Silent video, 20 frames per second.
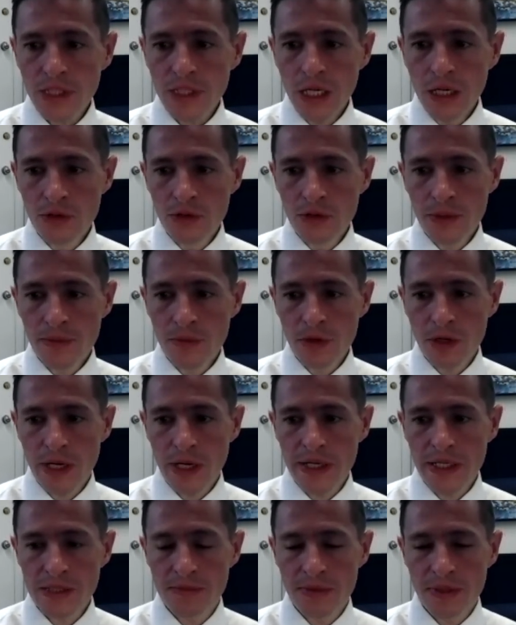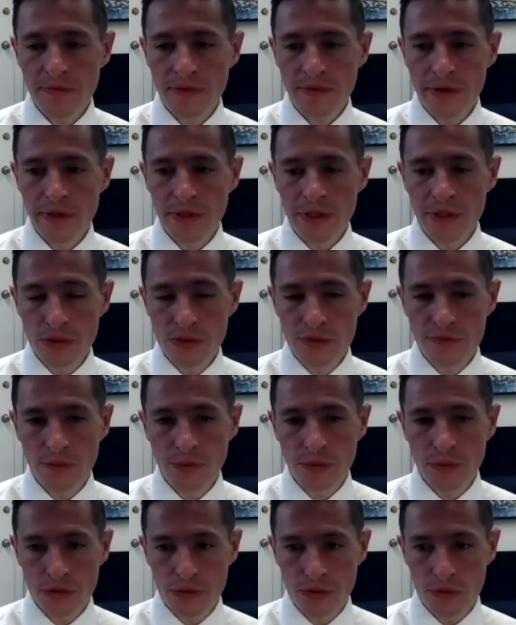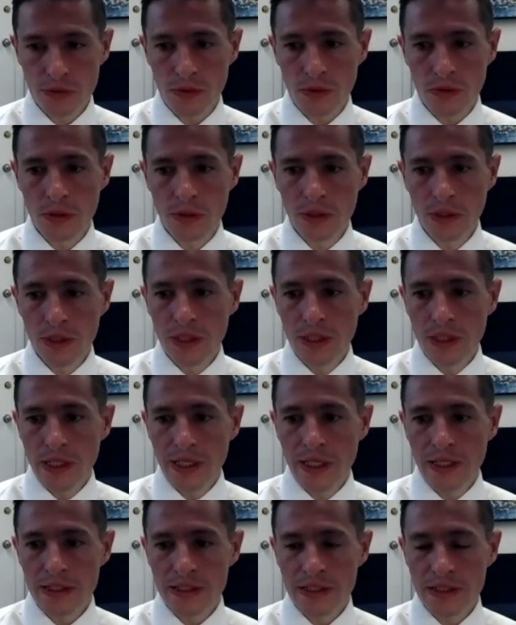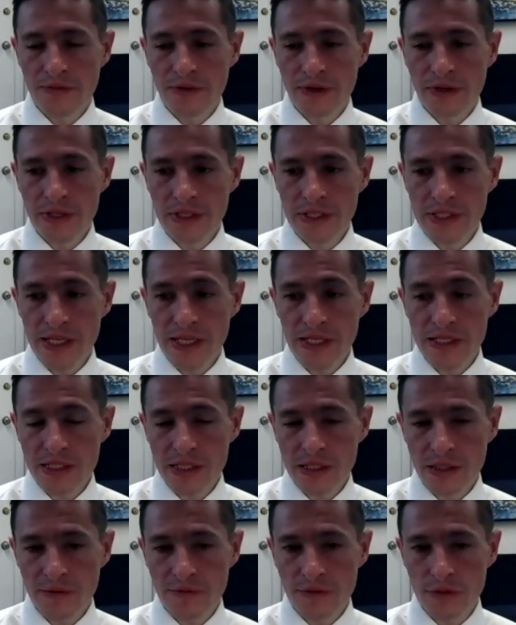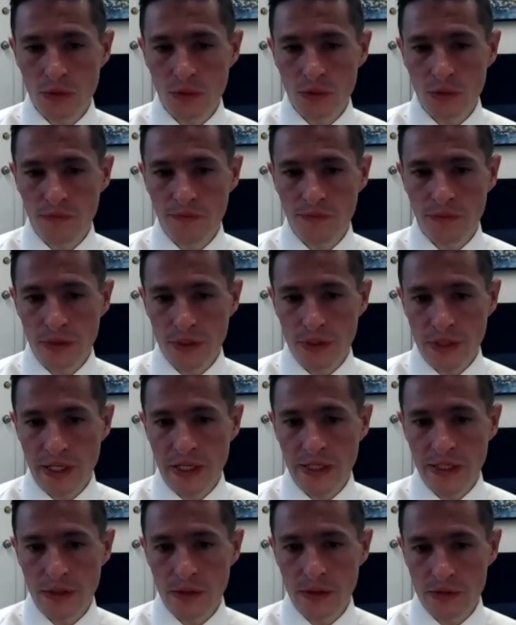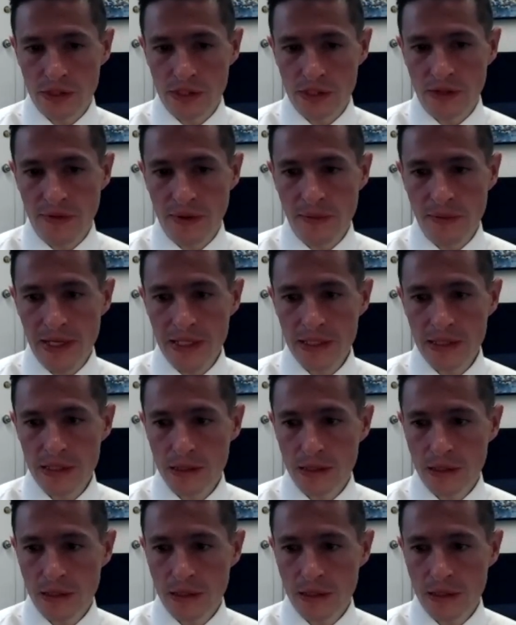although MRI has been a very useful tool and is a very sensitive tool for the diagnosis of MS,